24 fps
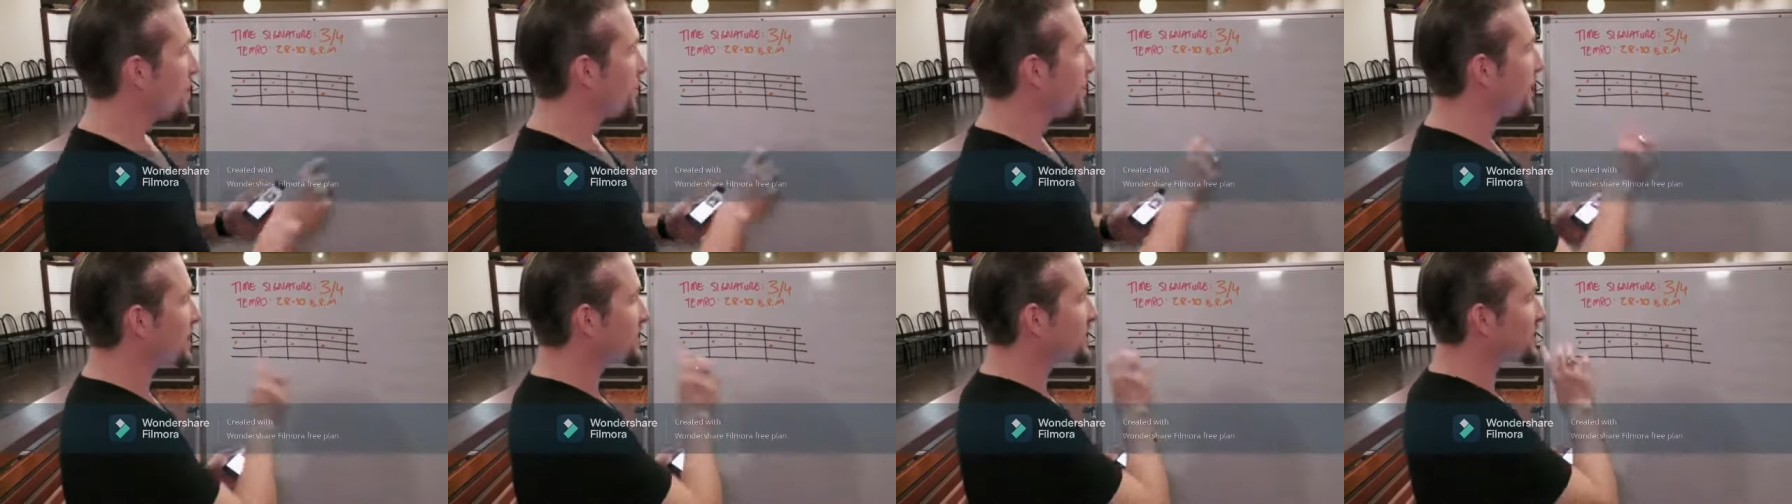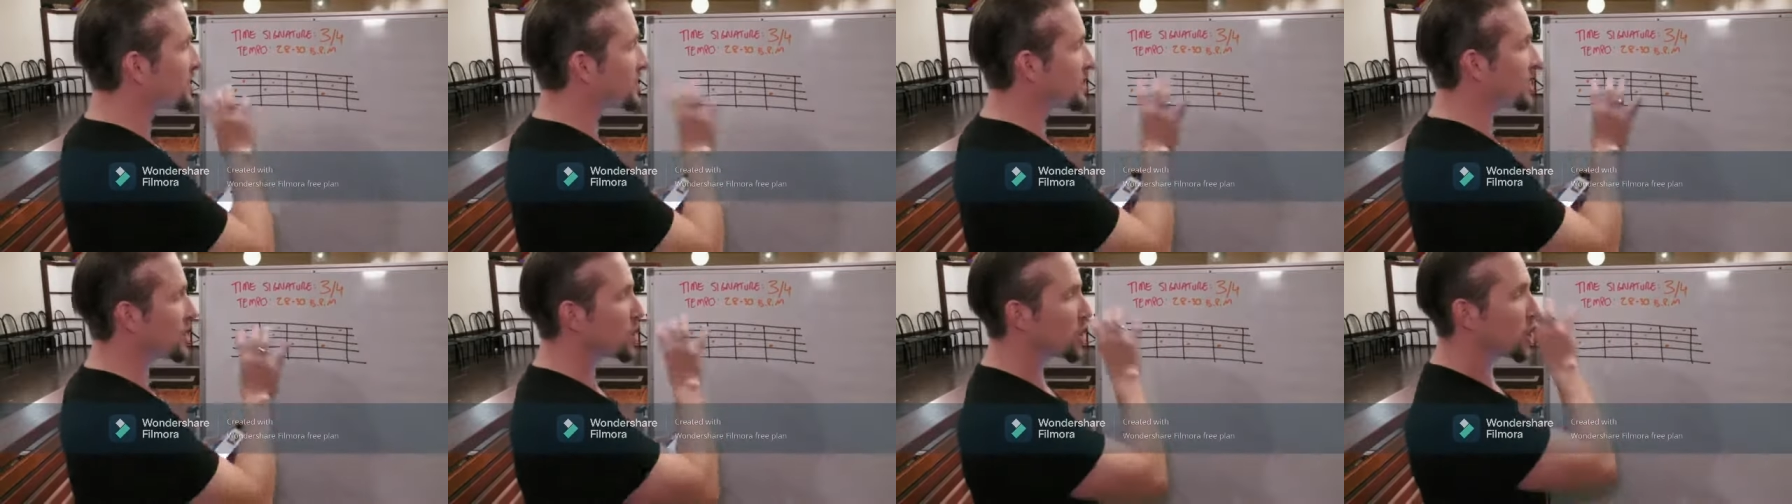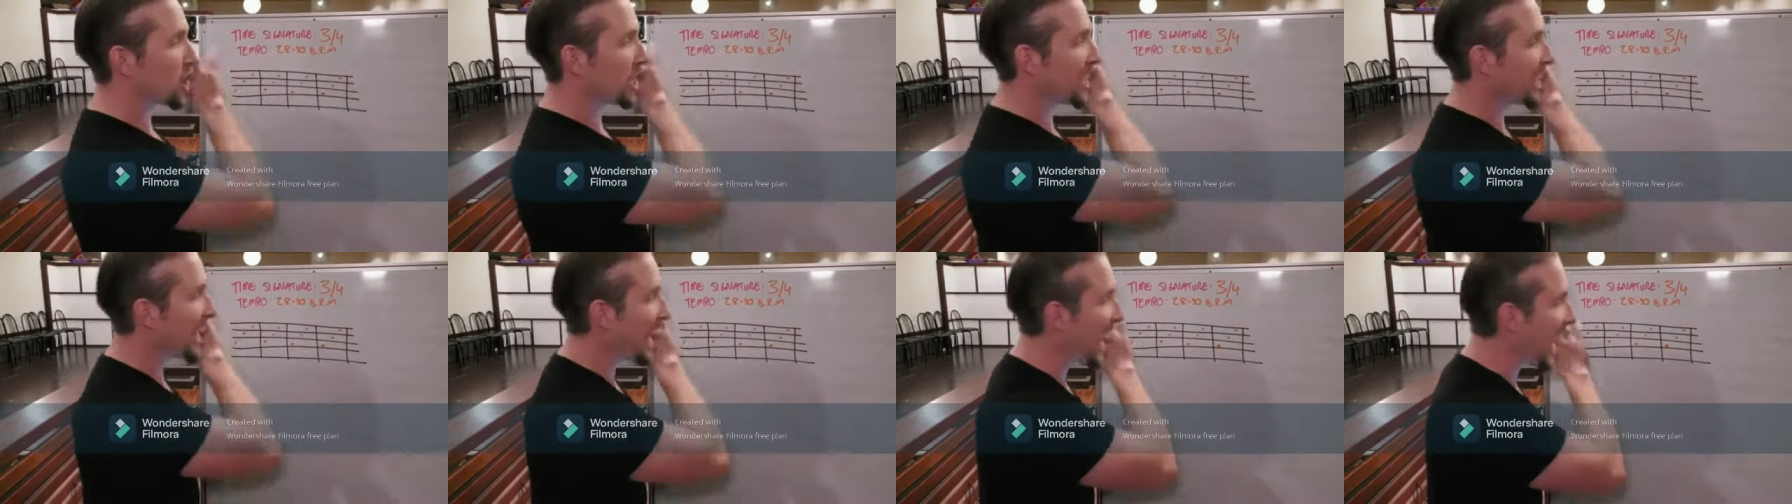There's
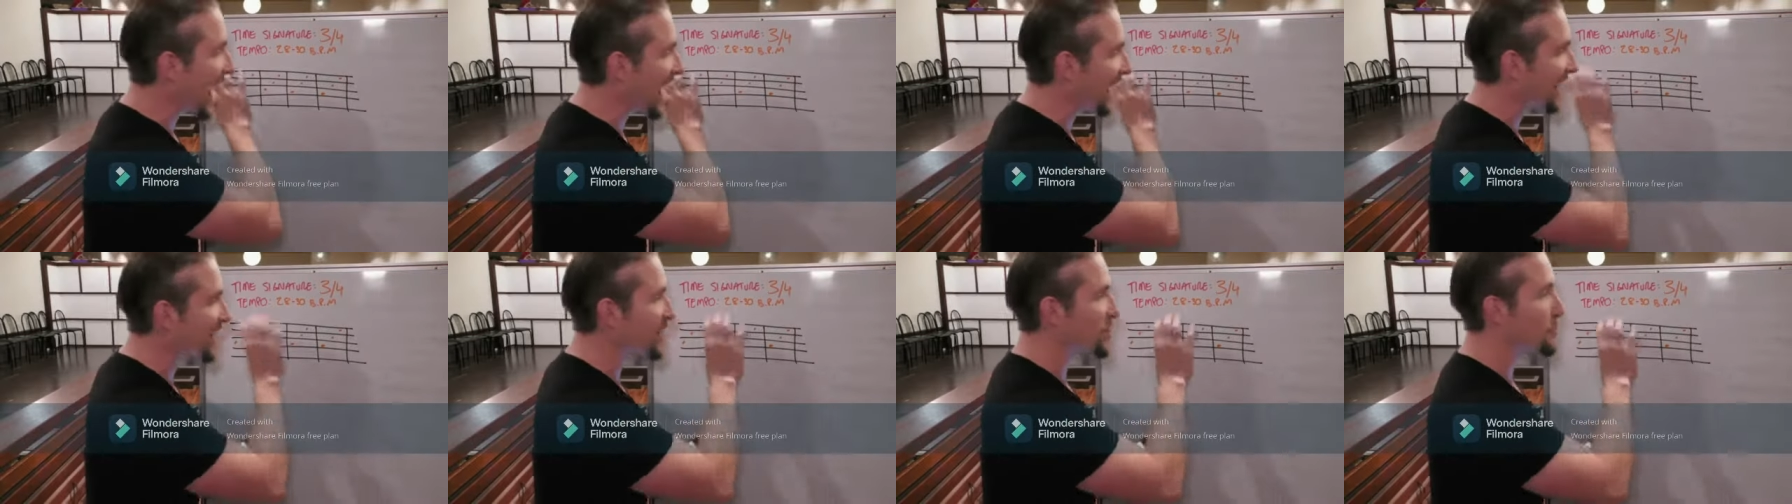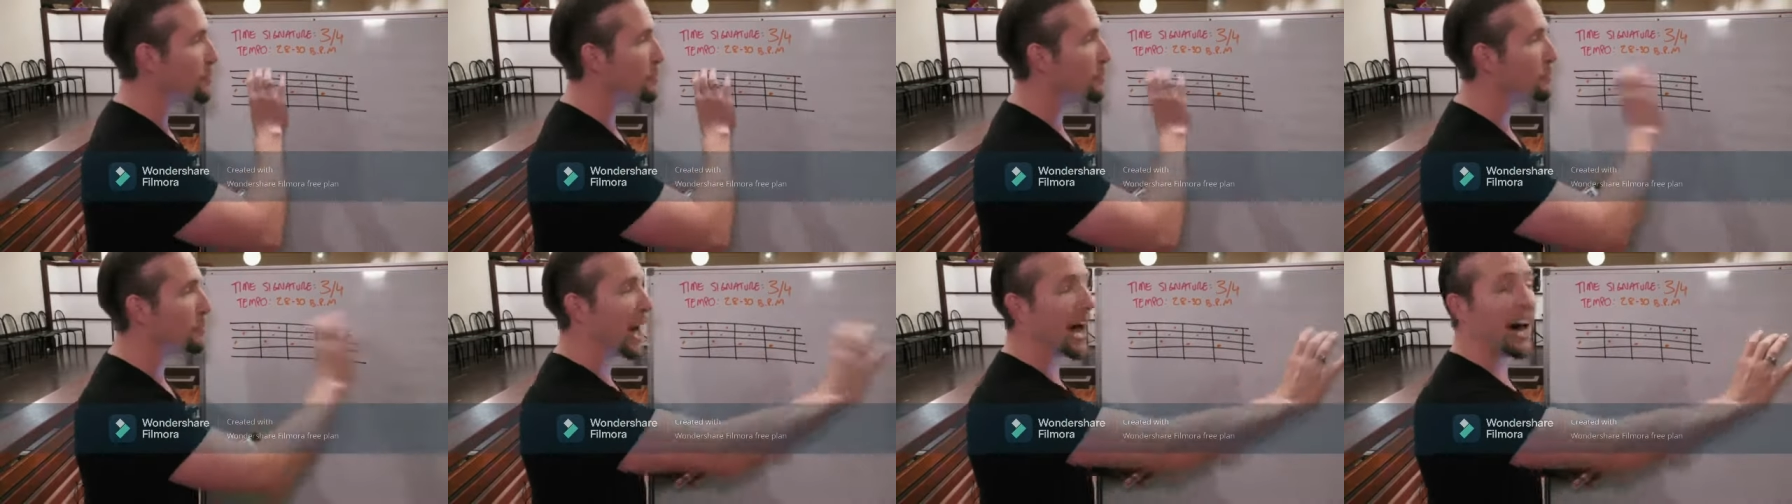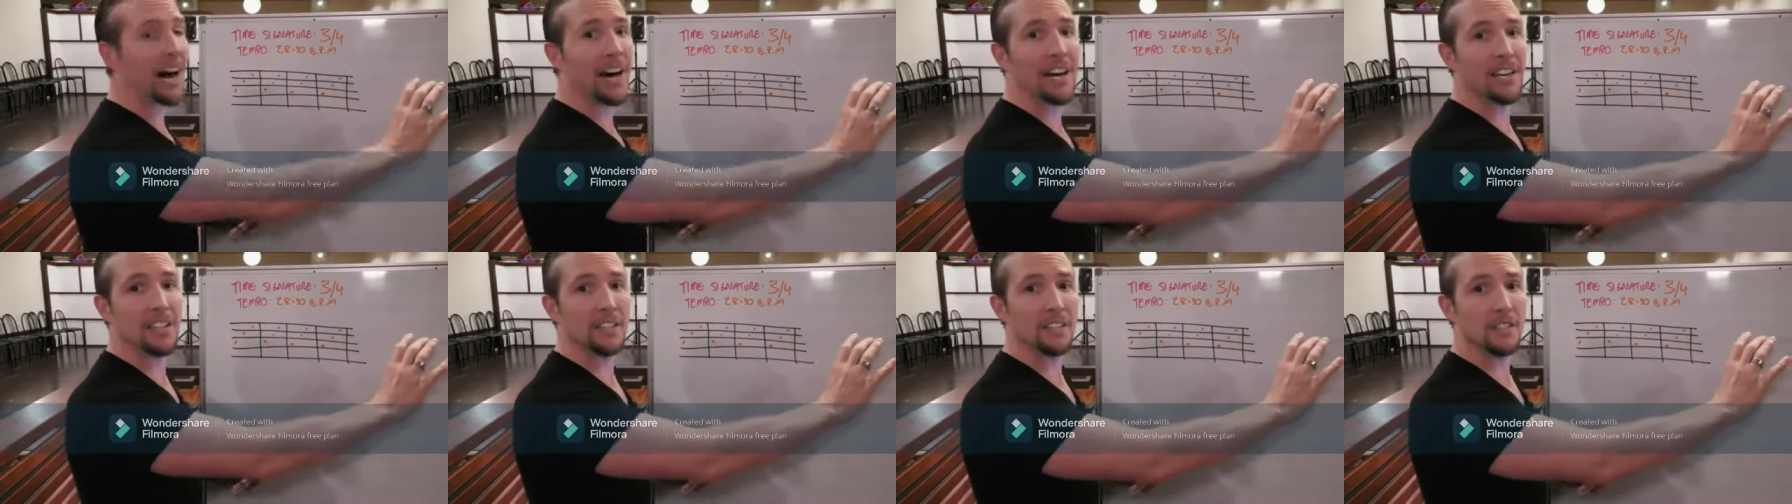essentially 8
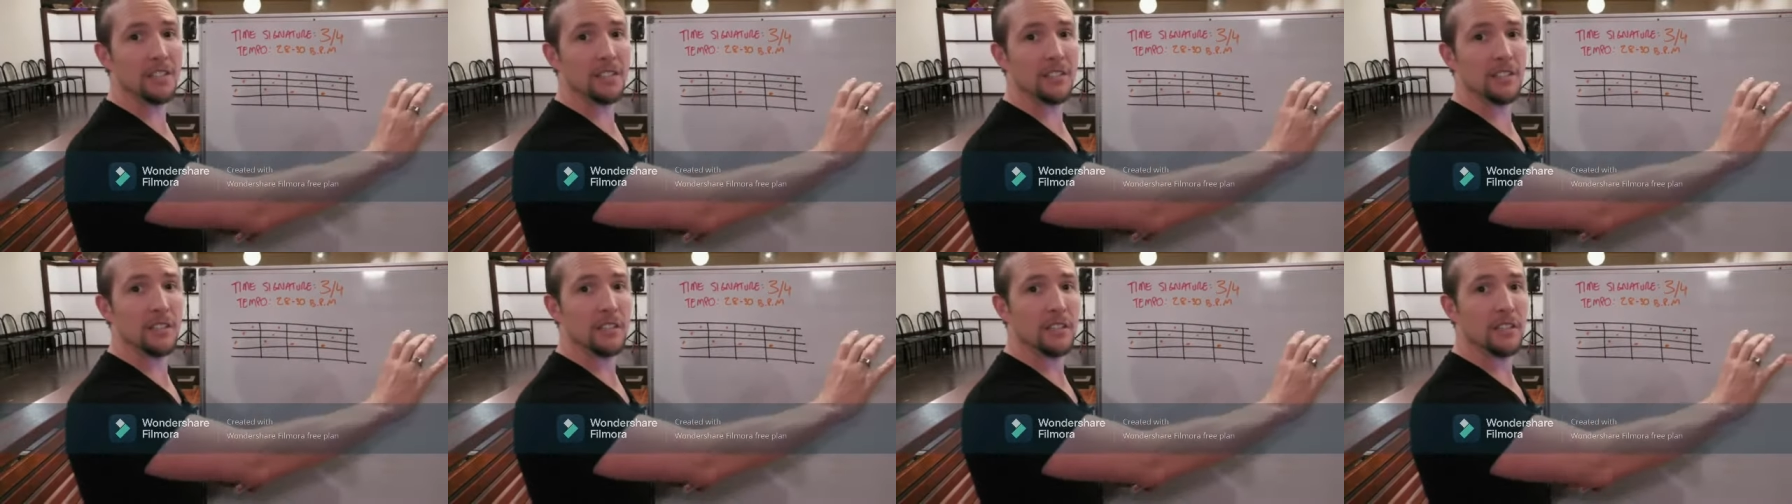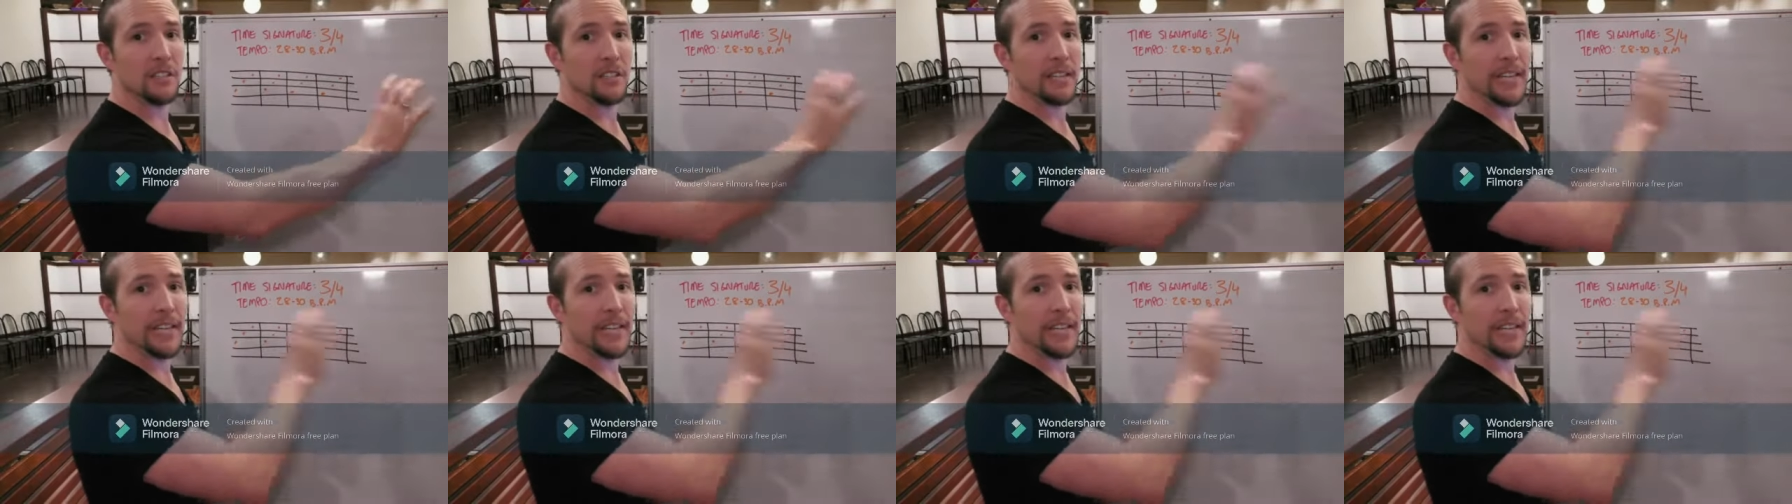bars